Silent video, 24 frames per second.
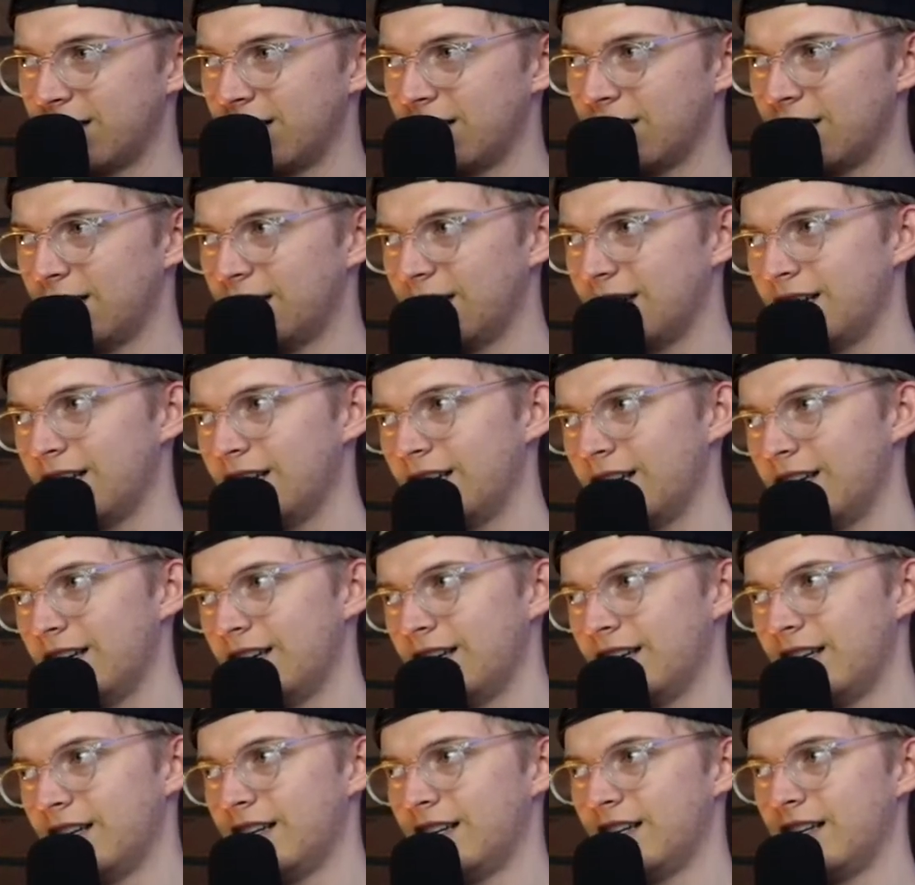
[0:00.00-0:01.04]

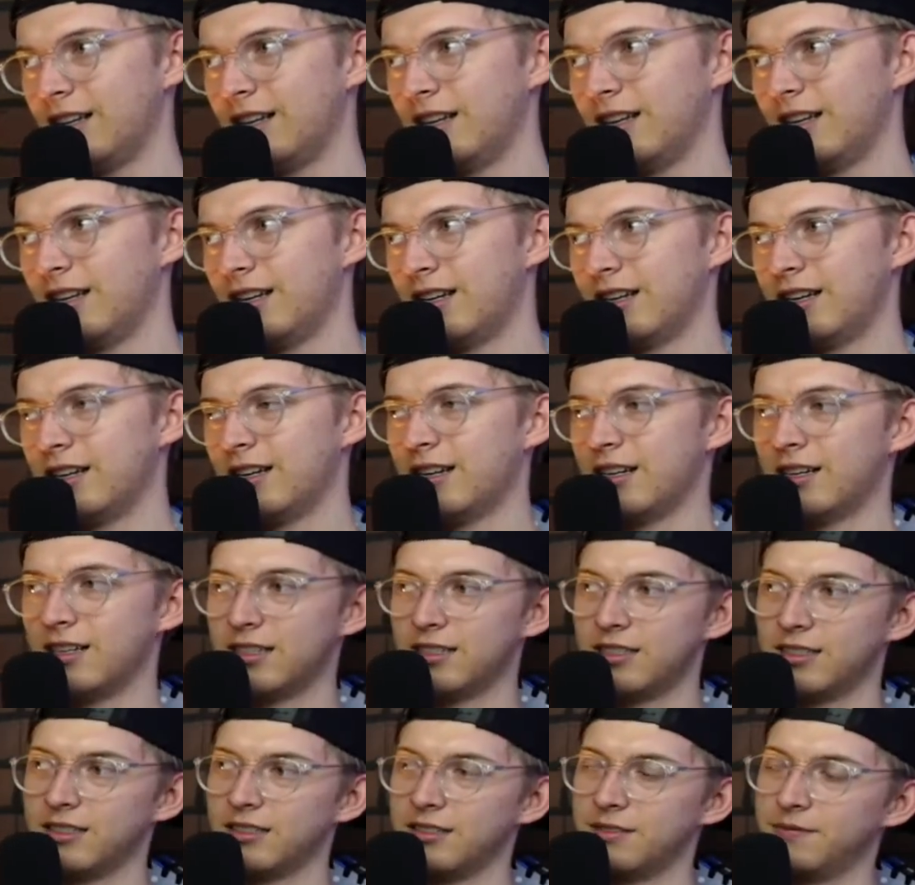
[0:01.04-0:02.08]

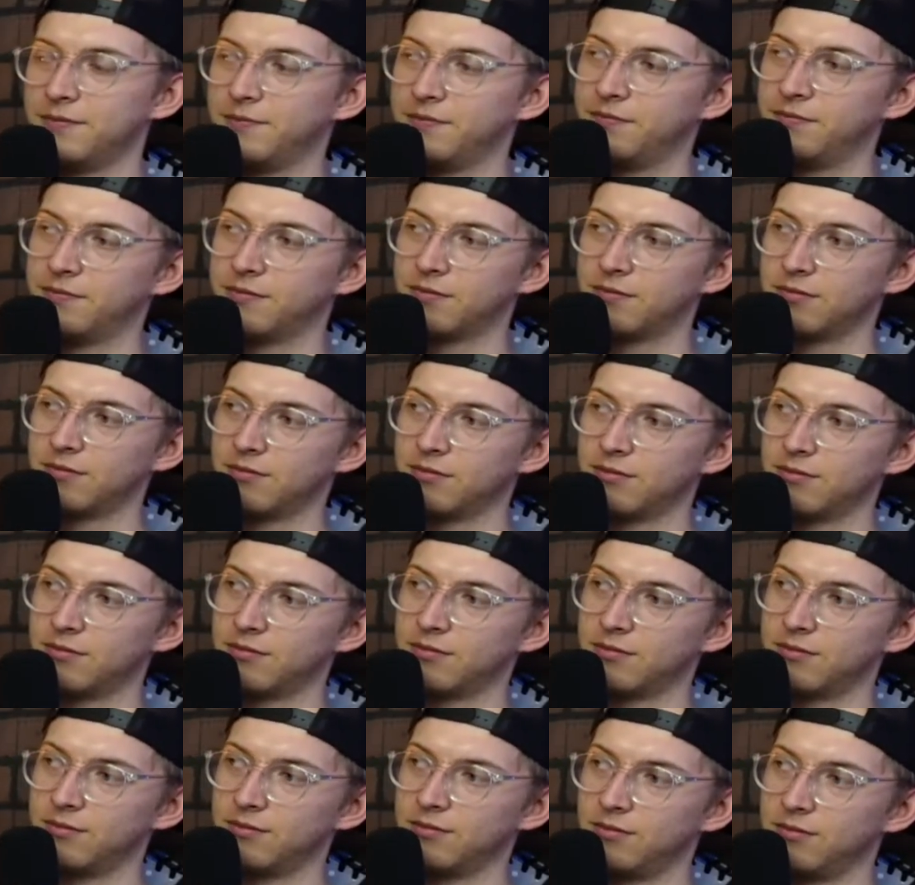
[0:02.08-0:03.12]

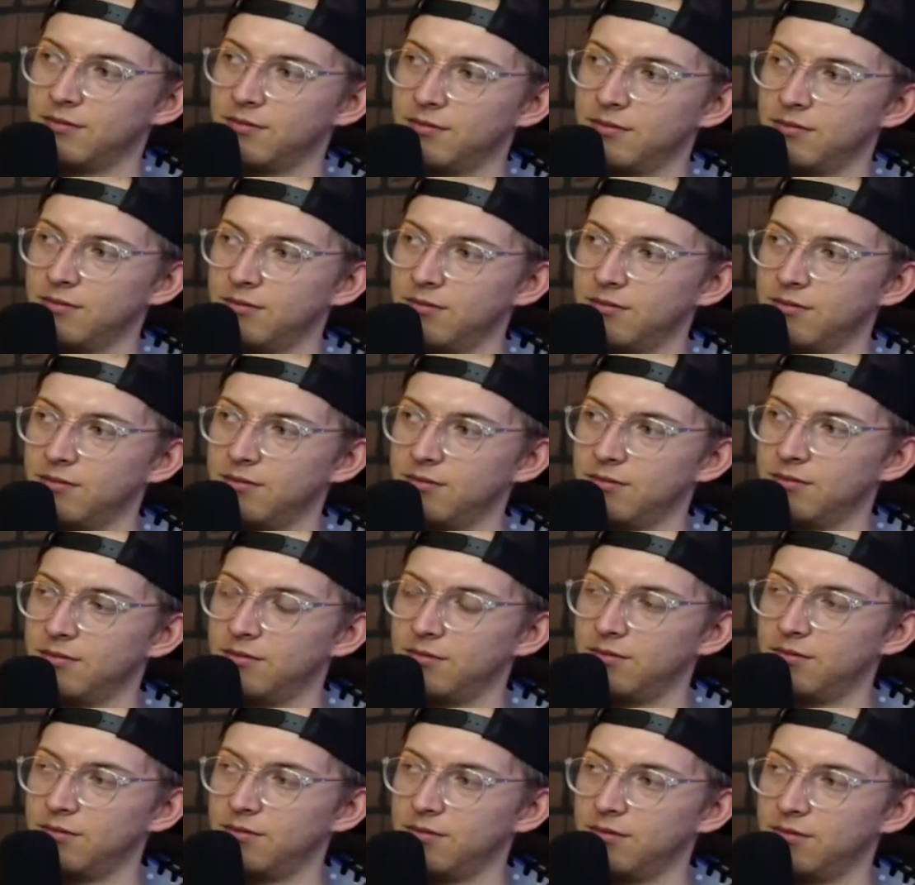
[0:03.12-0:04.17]

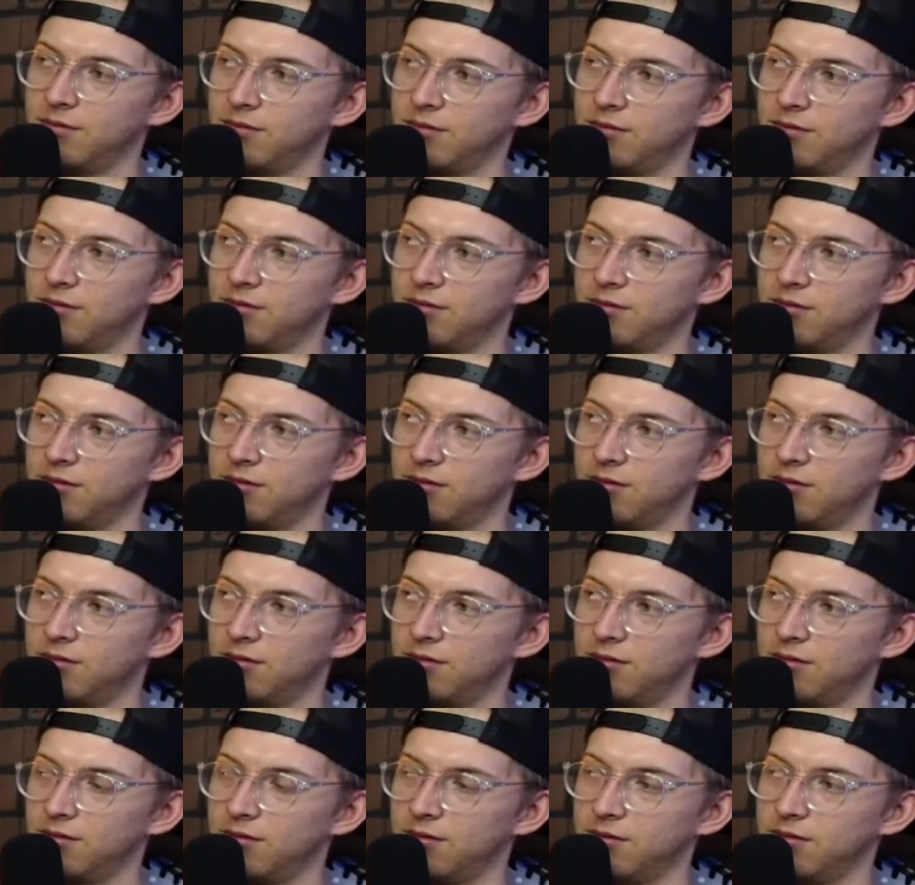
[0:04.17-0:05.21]

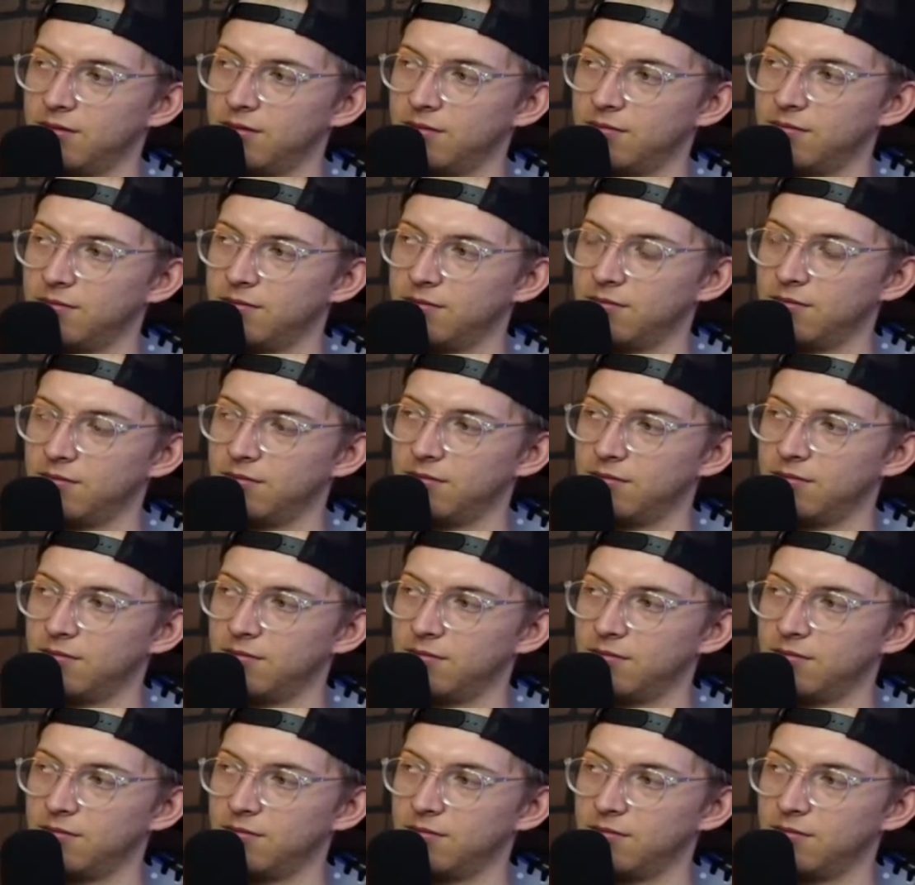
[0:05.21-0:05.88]
(silent)